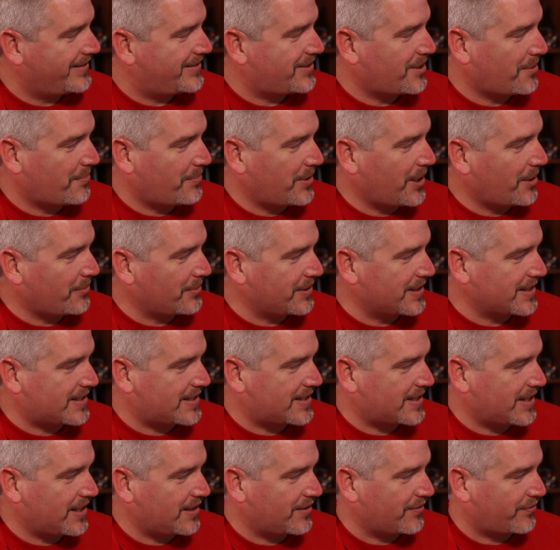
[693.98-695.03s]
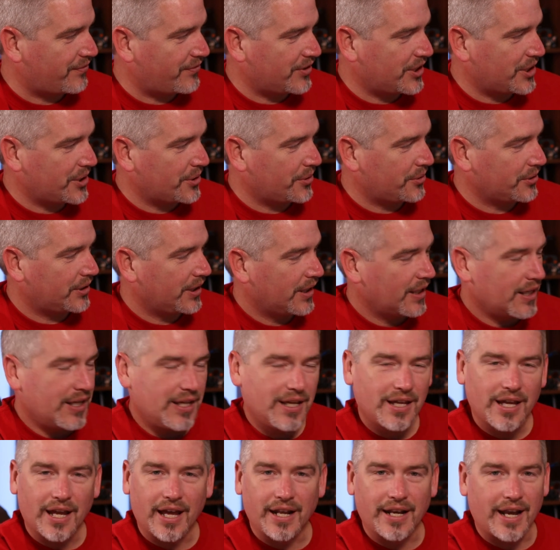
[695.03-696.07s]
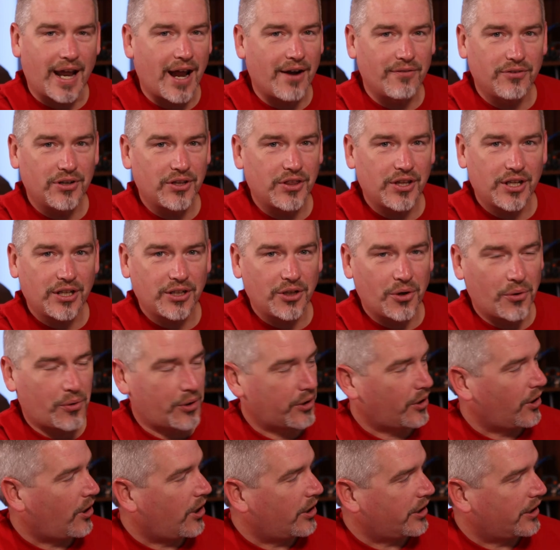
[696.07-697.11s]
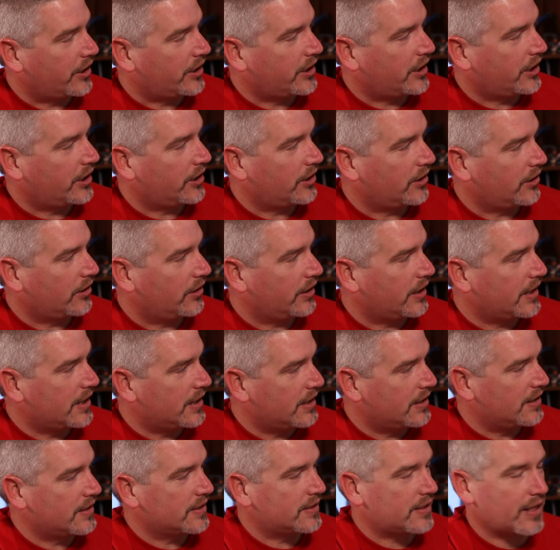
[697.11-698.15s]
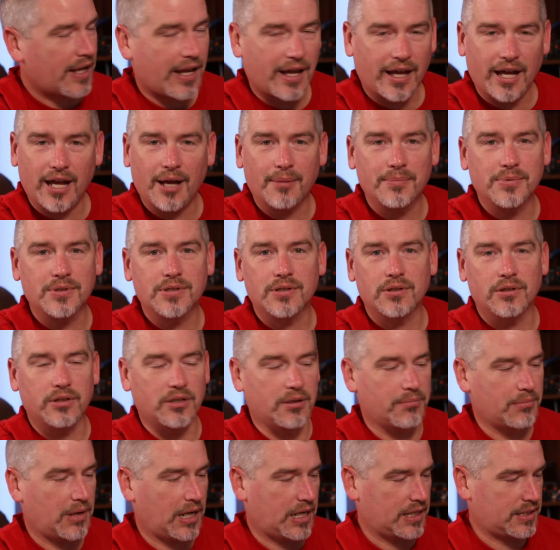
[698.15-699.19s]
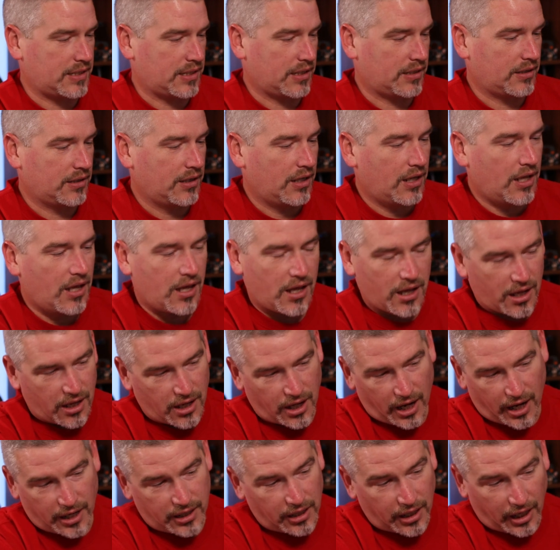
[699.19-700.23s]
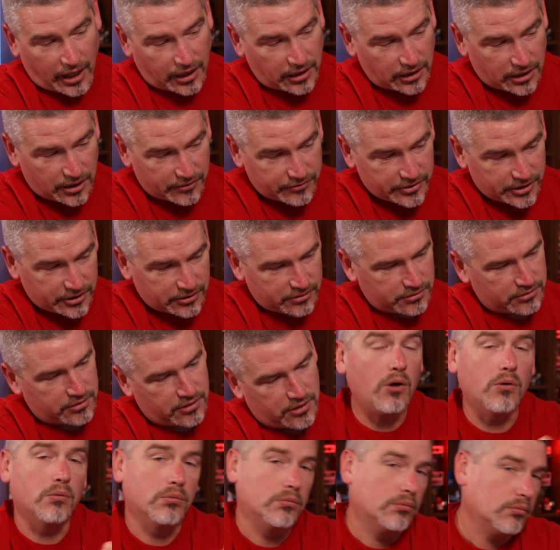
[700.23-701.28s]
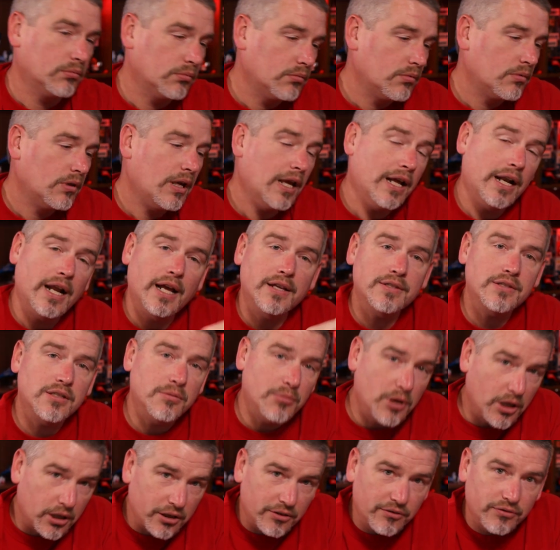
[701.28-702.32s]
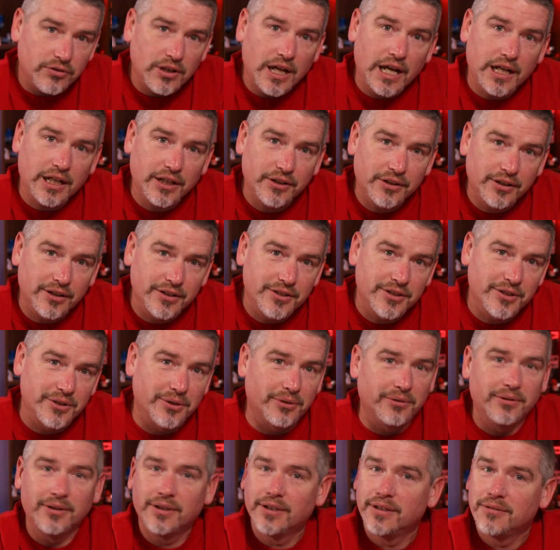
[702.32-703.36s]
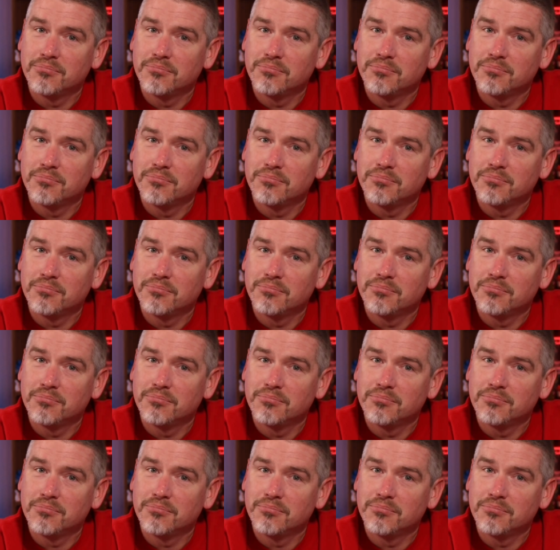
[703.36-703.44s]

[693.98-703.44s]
To be able to see the field and everything going on in here is absolutely amazing. I love it. Oh, it has the American flag in there too.